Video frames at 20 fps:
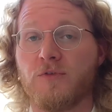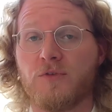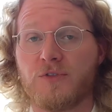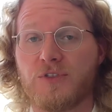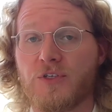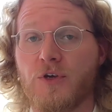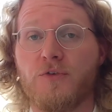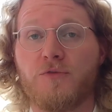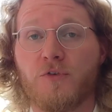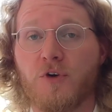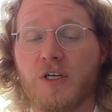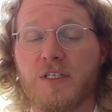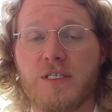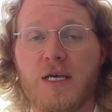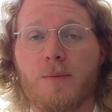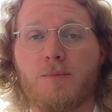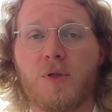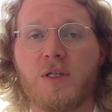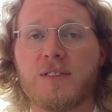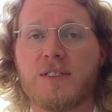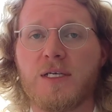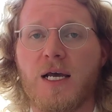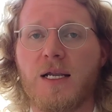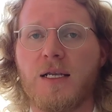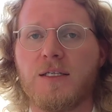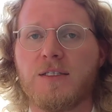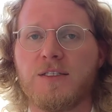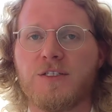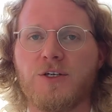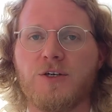So, for example,
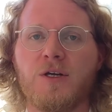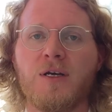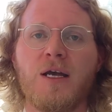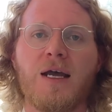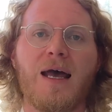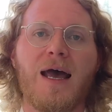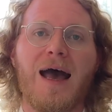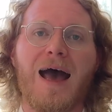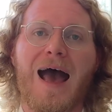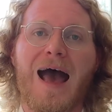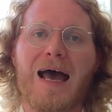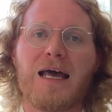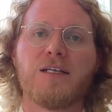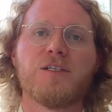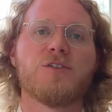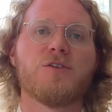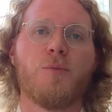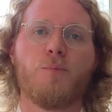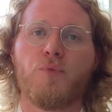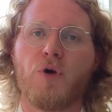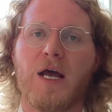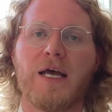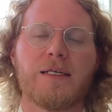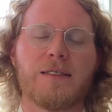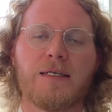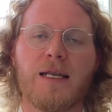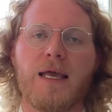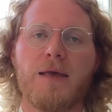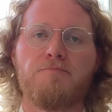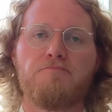silencer and the
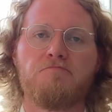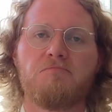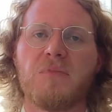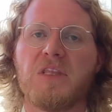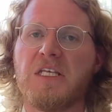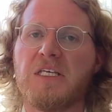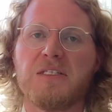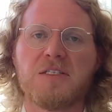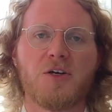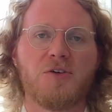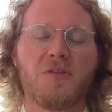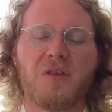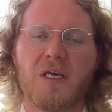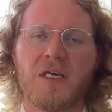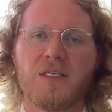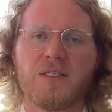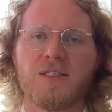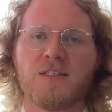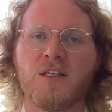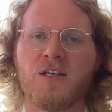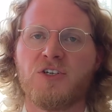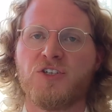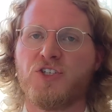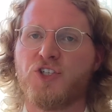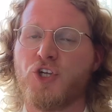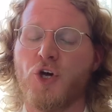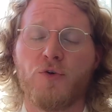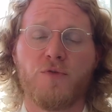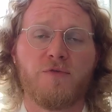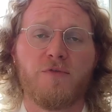brand name. These are things that
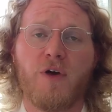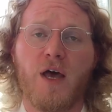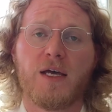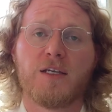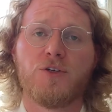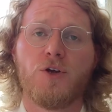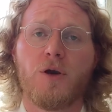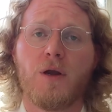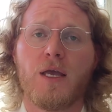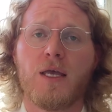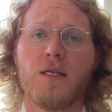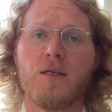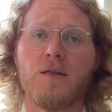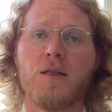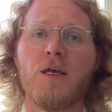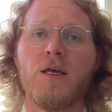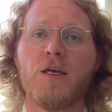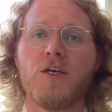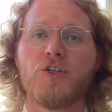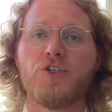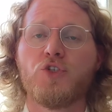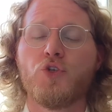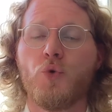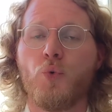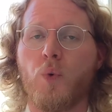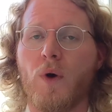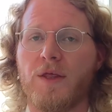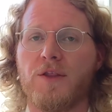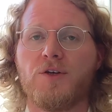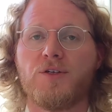don't factor in to
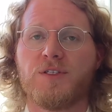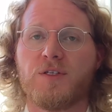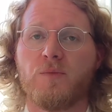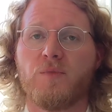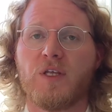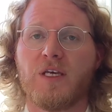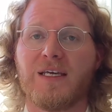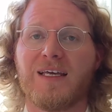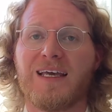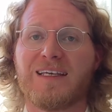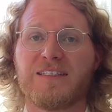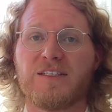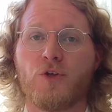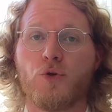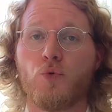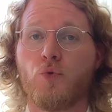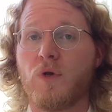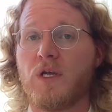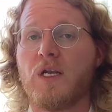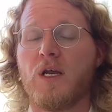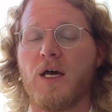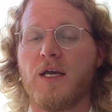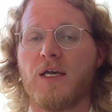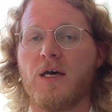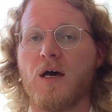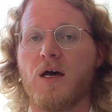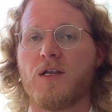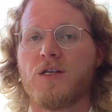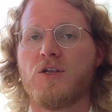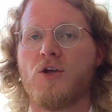whether something gets the green
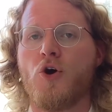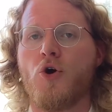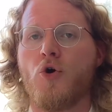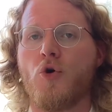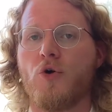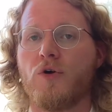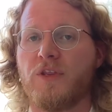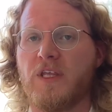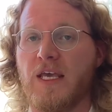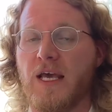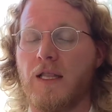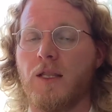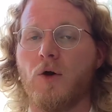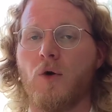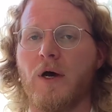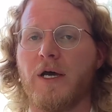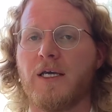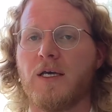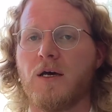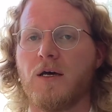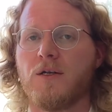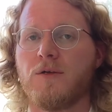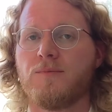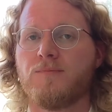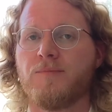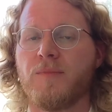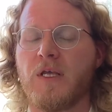icon or the yellow icon.